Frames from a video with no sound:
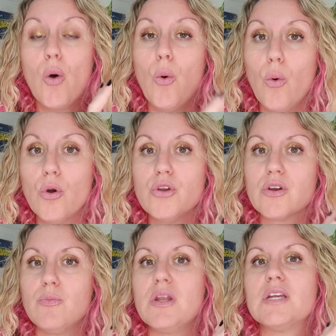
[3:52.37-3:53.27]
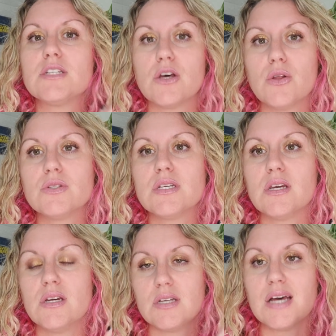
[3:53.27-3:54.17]
or you're committing
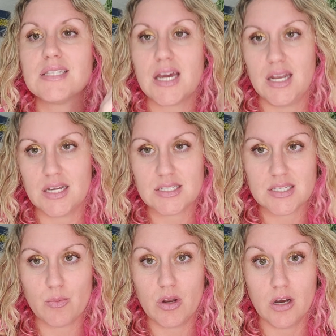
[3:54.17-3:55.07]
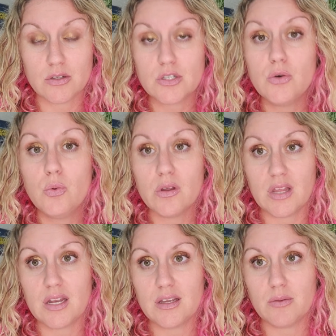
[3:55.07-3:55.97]
to assigning it to someone else who will
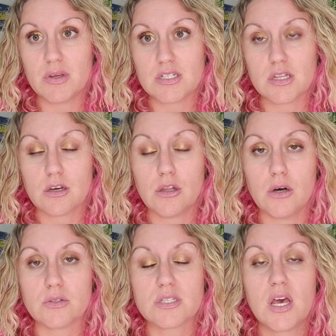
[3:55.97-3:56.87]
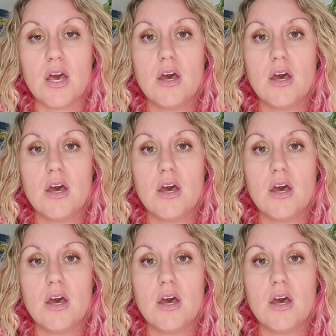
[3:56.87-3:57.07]
then commit to the close.